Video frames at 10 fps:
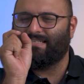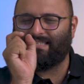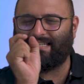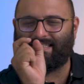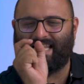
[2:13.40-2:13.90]

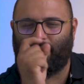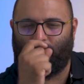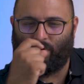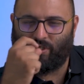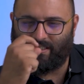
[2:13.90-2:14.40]
60mm,
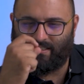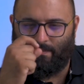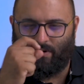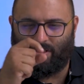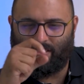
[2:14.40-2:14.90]
which is
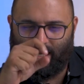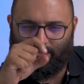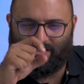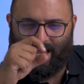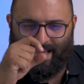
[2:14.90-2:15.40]
about the same
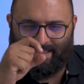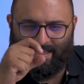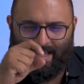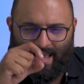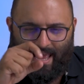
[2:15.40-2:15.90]
size
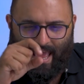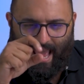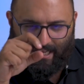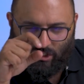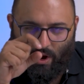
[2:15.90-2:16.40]

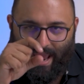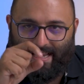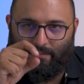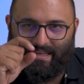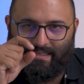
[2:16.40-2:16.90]
as your
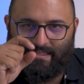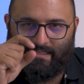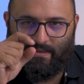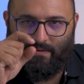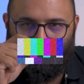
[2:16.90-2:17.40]
enemy's